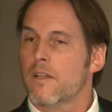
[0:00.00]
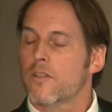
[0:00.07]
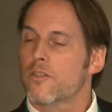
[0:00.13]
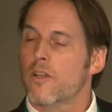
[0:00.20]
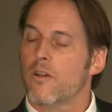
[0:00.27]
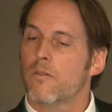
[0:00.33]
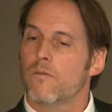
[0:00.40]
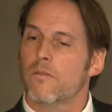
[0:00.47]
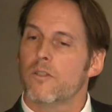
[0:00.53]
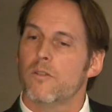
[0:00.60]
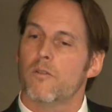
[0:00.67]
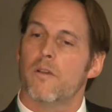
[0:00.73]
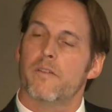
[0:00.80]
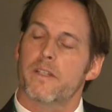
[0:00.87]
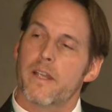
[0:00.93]
So
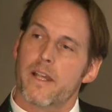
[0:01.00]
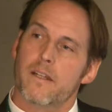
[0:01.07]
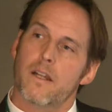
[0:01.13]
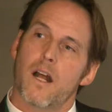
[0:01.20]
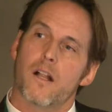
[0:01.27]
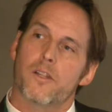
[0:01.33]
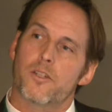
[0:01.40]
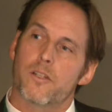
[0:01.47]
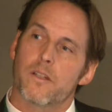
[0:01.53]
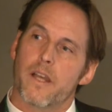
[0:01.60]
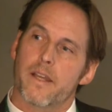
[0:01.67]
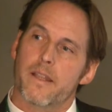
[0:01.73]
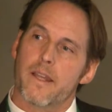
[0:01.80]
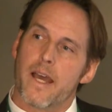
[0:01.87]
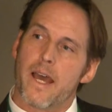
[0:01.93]
you have a technology
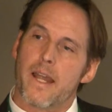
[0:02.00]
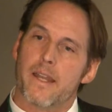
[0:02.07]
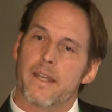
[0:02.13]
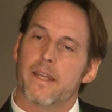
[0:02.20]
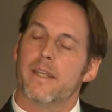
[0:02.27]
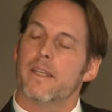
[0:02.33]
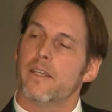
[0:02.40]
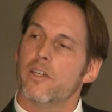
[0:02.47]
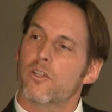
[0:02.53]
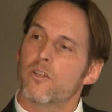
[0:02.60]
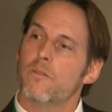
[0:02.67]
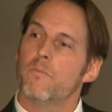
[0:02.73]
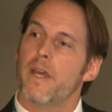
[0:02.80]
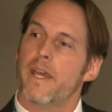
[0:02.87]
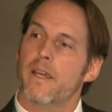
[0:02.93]
like that, it
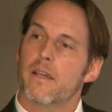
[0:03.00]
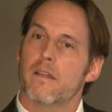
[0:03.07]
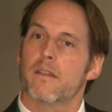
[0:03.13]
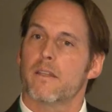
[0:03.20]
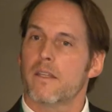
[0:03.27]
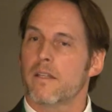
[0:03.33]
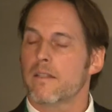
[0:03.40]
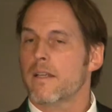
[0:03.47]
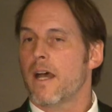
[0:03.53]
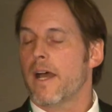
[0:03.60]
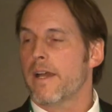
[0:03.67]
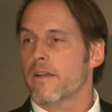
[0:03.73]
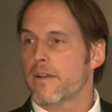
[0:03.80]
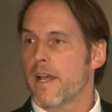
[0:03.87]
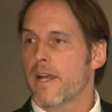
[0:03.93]
could make the
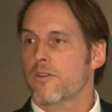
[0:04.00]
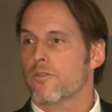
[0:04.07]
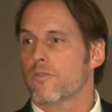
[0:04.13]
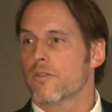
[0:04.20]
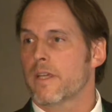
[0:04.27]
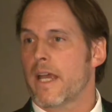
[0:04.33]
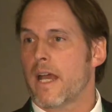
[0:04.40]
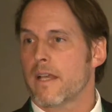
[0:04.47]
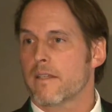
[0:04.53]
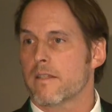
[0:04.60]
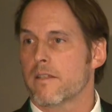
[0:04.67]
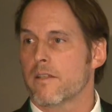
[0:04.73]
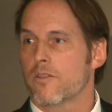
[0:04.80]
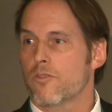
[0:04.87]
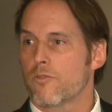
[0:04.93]
entire natural gas
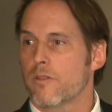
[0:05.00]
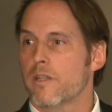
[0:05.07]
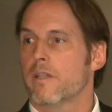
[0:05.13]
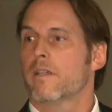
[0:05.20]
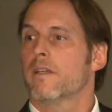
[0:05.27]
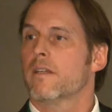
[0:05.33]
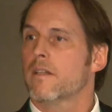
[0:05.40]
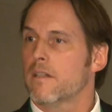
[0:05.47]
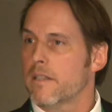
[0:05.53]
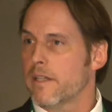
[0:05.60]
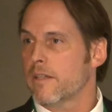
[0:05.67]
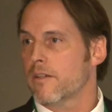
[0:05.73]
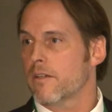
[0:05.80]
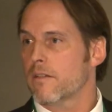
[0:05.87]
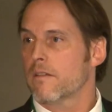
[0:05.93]
industry
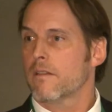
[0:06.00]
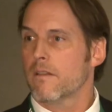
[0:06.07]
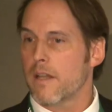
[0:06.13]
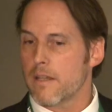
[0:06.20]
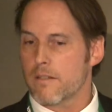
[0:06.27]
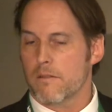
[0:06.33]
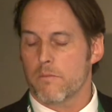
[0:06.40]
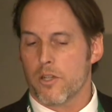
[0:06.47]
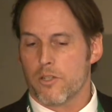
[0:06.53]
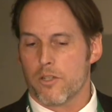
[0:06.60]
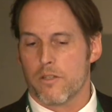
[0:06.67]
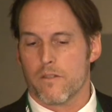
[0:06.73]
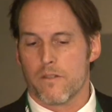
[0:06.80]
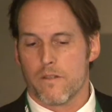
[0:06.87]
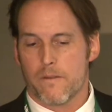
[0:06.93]
cleaner, less
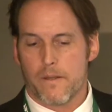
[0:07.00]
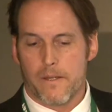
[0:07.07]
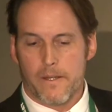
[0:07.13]
emissions.